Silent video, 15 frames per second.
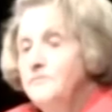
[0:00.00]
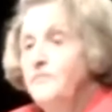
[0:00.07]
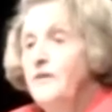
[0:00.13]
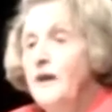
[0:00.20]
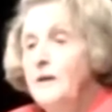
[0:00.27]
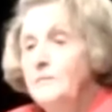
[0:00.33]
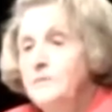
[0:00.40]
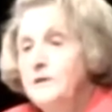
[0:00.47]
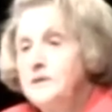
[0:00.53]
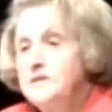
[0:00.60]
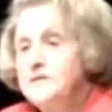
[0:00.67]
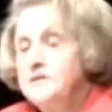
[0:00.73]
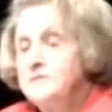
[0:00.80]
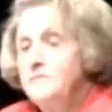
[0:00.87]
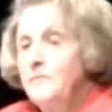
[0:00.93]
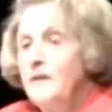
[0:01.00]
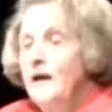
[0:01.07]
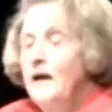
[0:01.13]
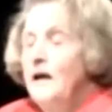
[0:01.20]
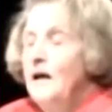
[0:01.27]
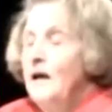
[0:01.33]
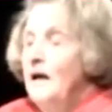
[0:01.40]
families
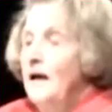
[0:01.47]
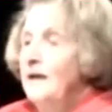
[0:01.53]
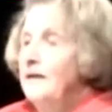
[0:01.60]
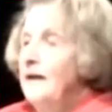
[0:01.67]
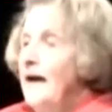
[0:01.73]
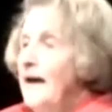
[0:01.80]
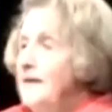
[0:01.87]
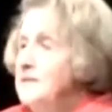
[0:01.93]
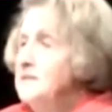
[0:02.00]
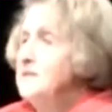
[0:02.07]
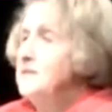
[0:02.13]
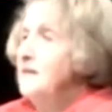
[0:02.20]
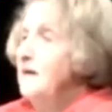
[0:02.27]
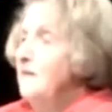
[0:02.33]
and asked